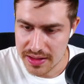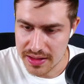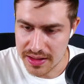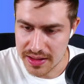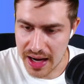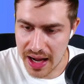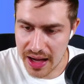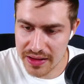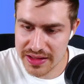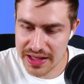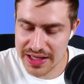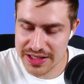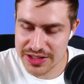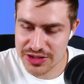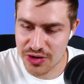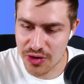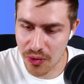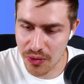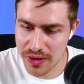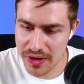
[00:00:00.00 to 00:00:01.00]
Now there's
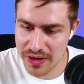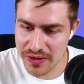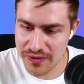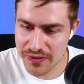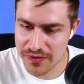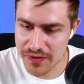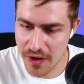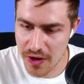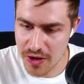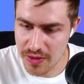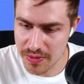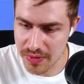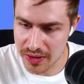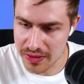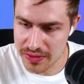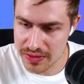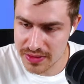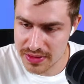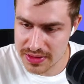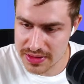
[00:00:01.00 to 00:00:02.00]
Gordon
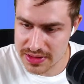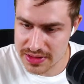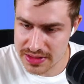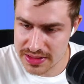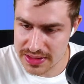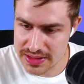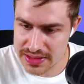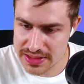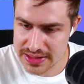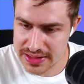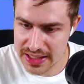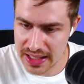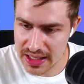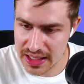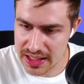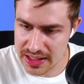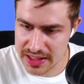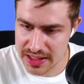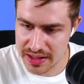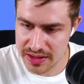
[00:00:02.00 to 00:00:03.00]
FOMO.
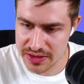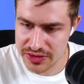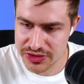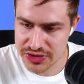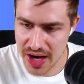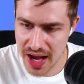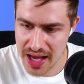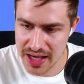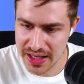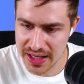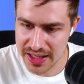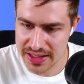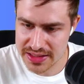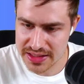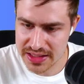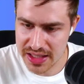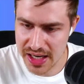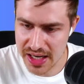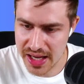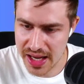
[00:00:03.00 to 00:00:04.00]
Salah didn't train
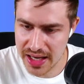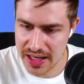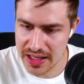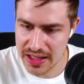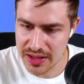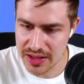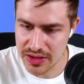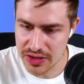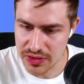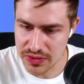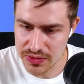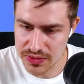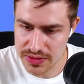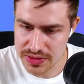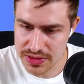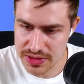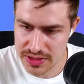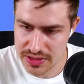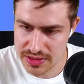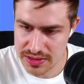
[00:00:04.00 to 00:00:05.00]
yesterday. Any
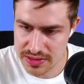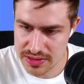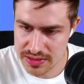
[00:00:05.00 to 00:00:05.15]
news?